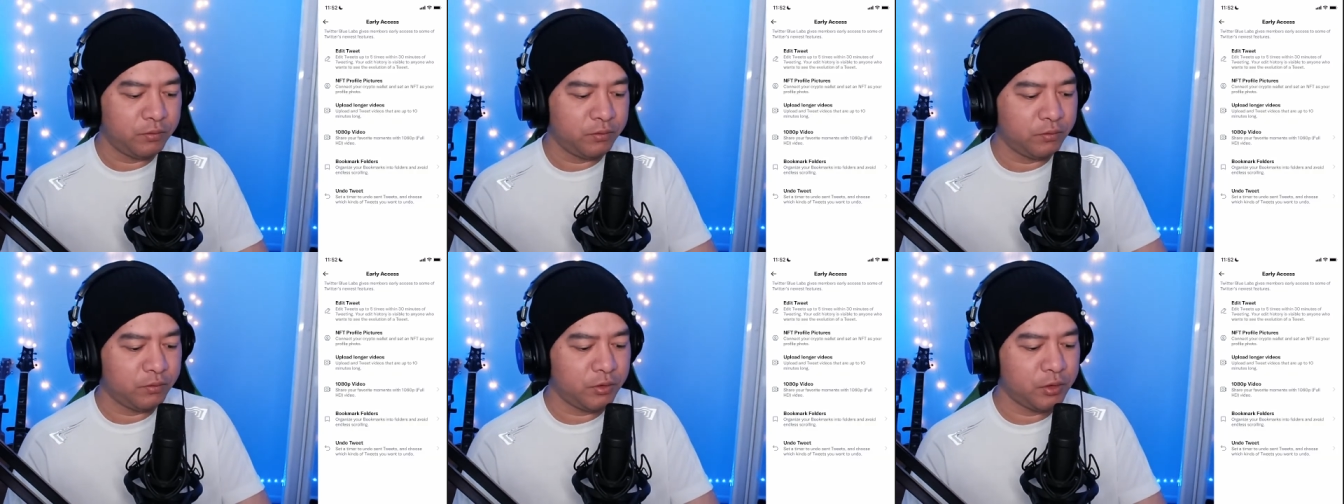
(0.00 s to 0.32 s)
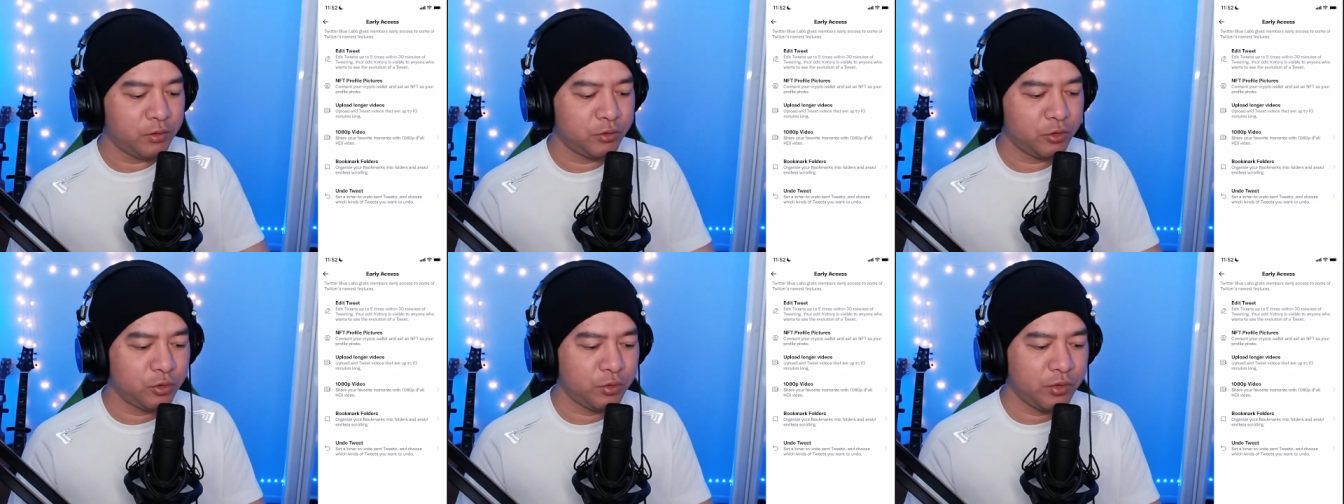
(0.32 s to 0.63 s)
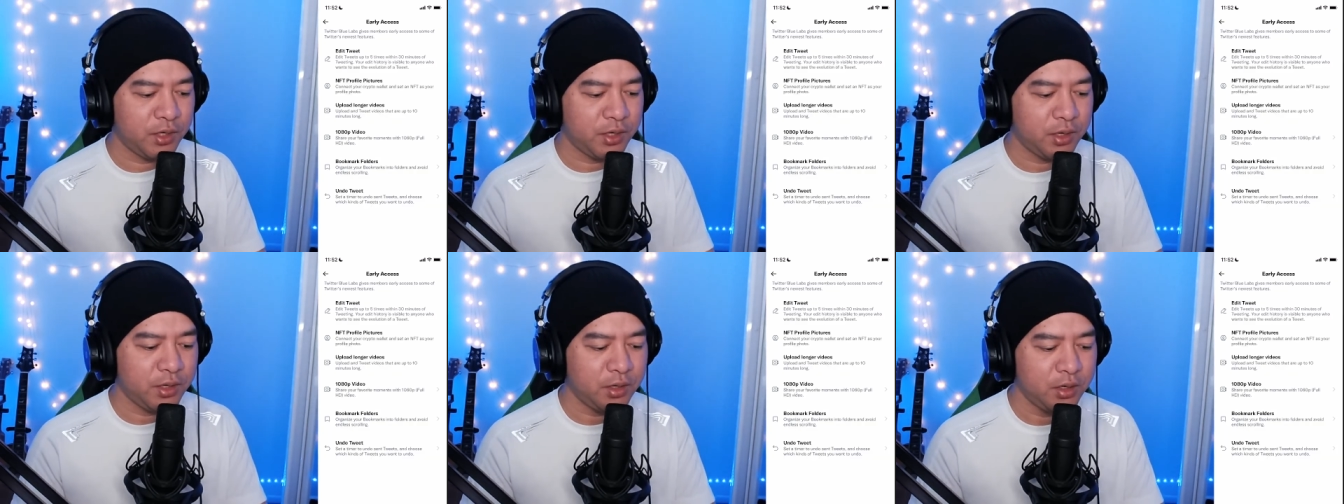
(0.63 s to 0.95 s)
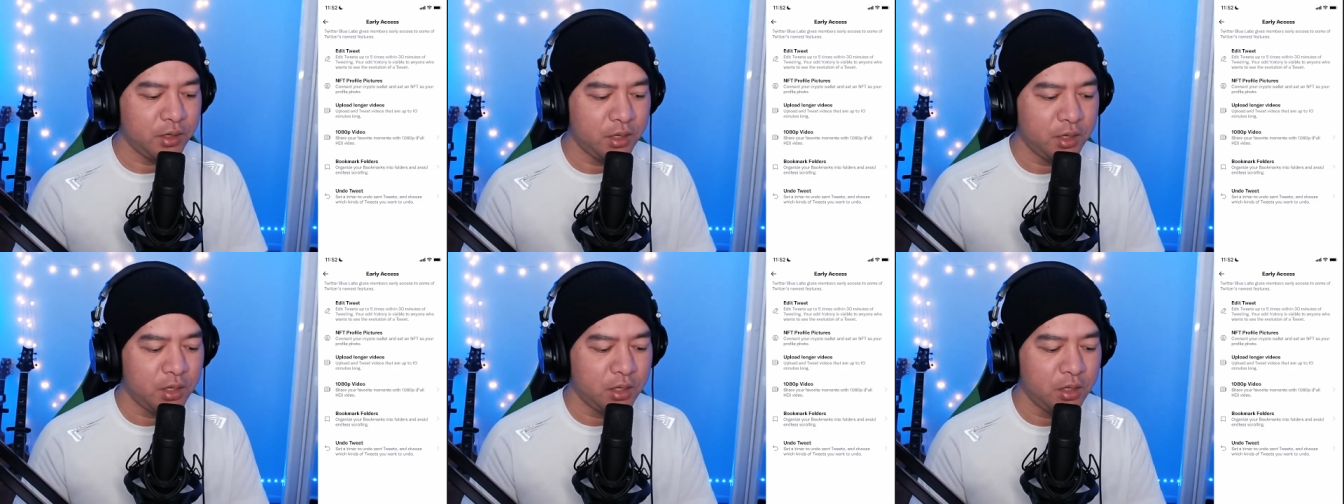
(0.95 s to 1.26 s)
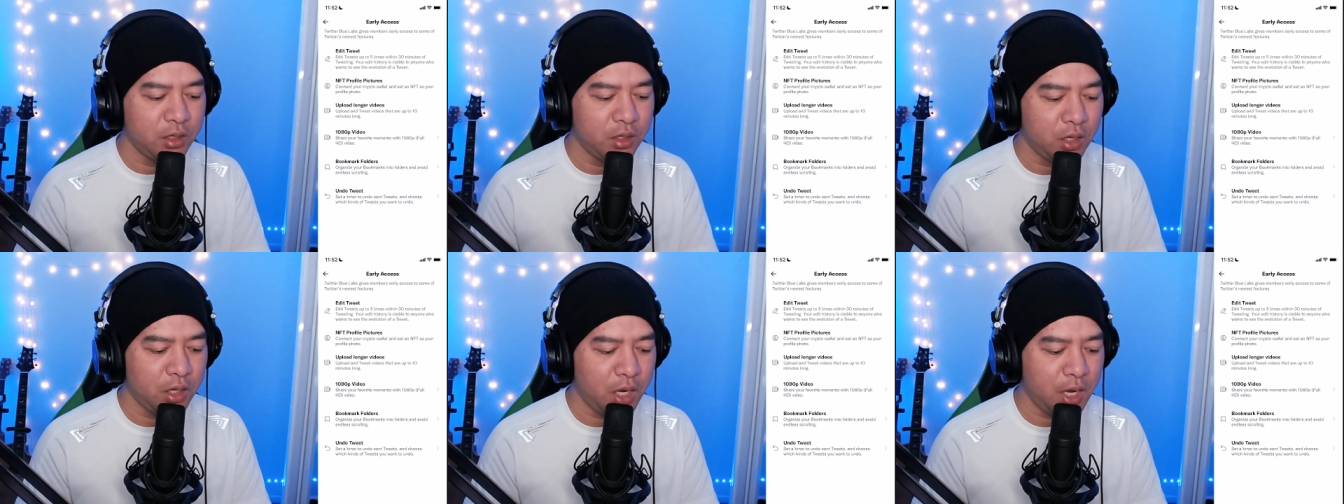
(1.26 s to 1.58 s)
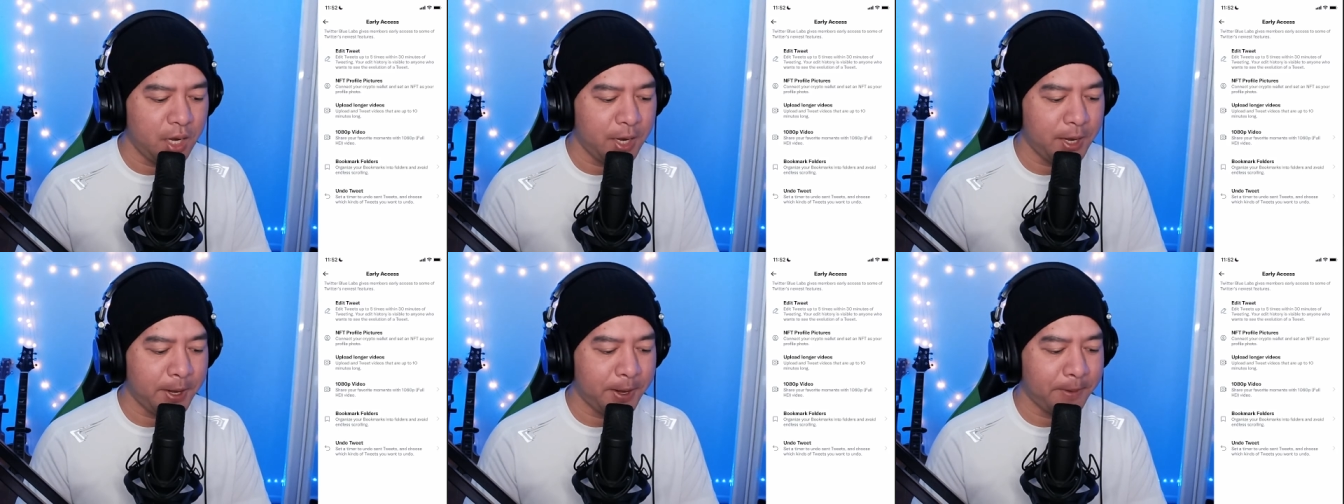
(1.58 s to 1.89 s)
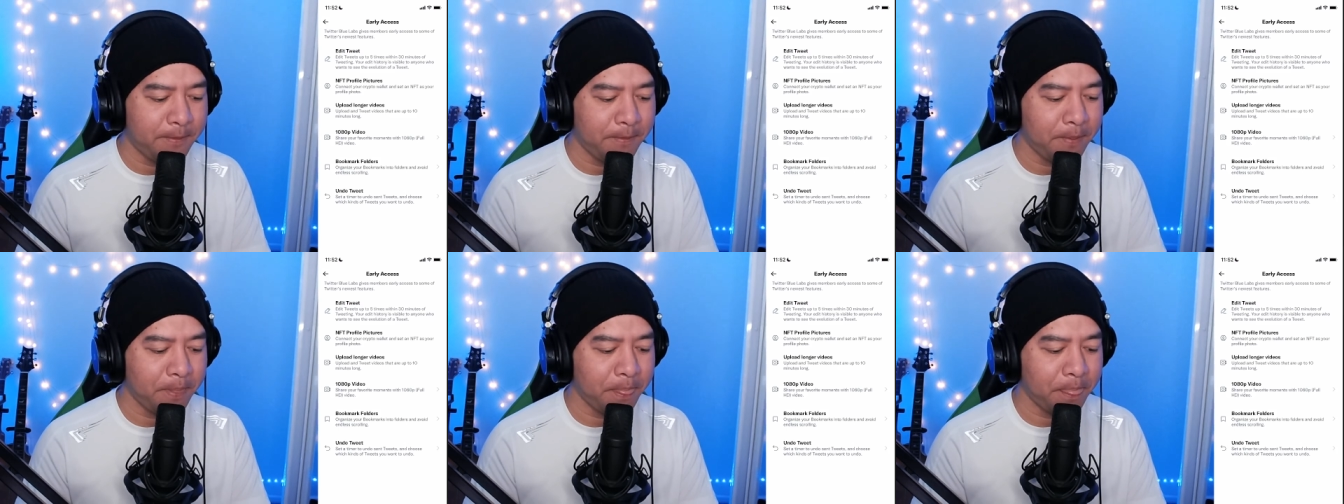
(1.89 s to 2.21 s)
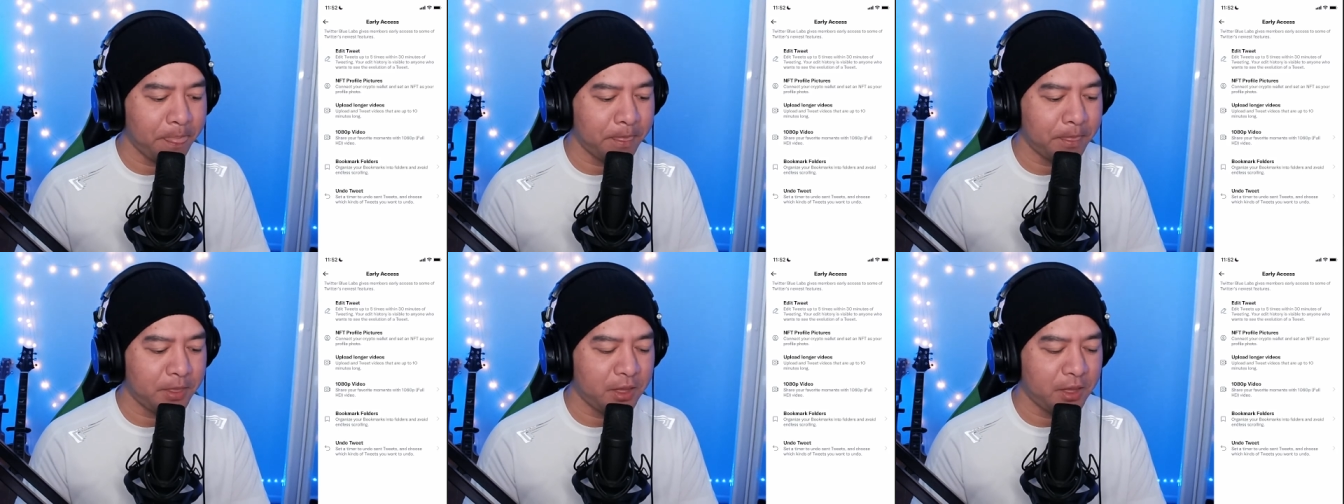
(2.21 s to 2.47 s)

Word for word: from Twitter um,